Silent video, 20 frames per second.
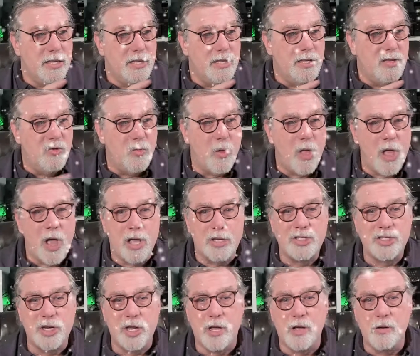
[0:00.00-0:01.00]
You will
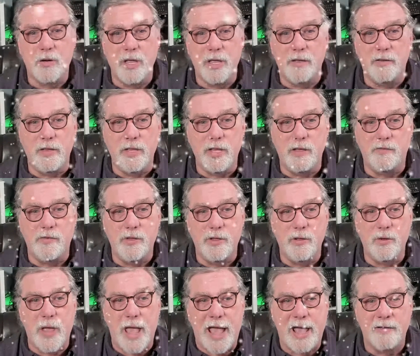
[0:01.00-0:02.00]
also, if
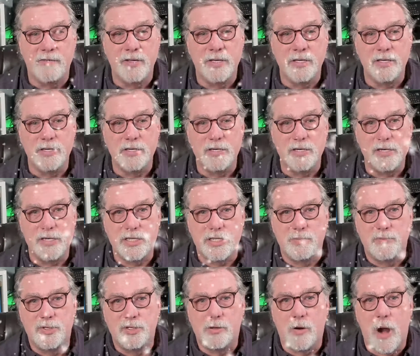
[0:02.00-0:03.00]
you haven't
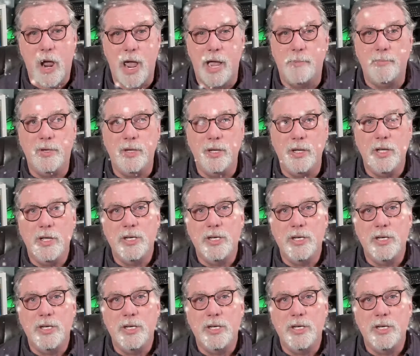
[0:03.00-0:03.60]
subscribed